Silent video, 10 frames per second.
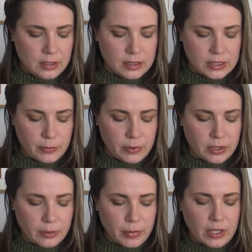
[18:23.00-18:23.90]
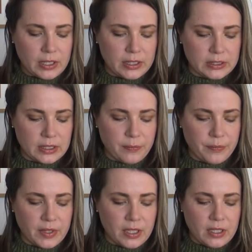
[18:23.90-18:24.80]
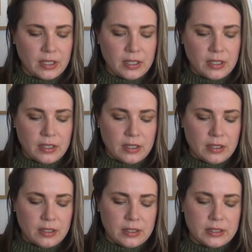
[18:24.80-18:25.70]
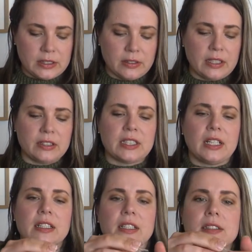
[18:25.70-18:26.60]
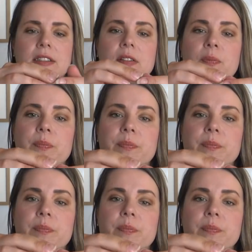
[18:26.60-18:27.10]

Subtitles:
separate the plies. So there's like this